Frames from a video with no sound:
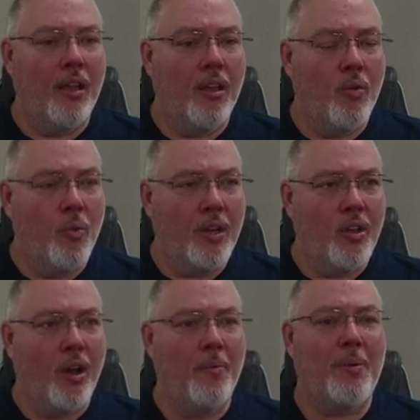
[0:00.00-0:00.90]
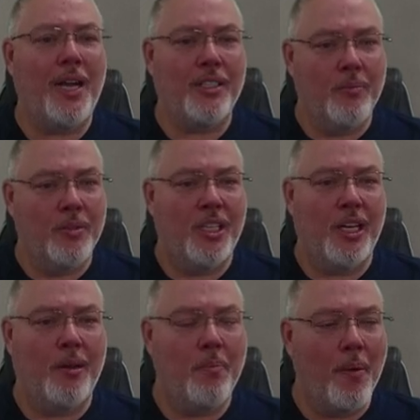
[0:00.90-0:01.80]
when you unbox them and set
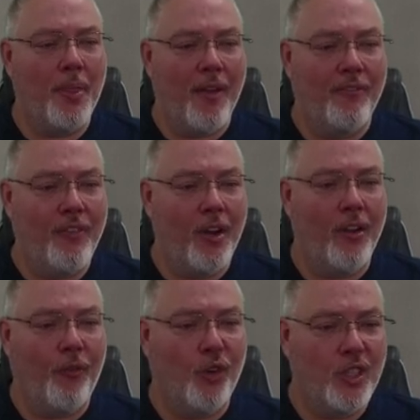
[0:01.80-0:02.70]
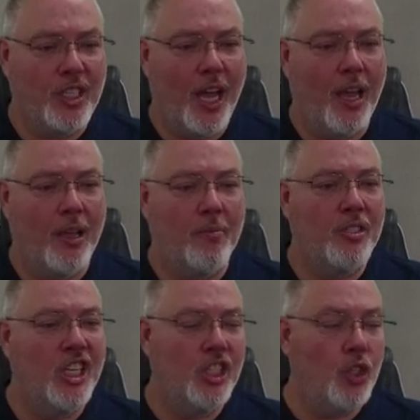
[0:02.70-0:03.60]
them up that very first time,
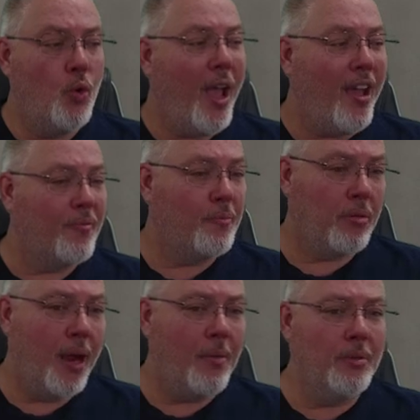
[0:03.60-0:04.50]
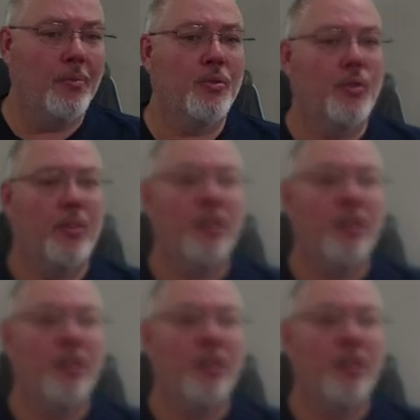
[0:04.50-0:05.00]
did you have problems with your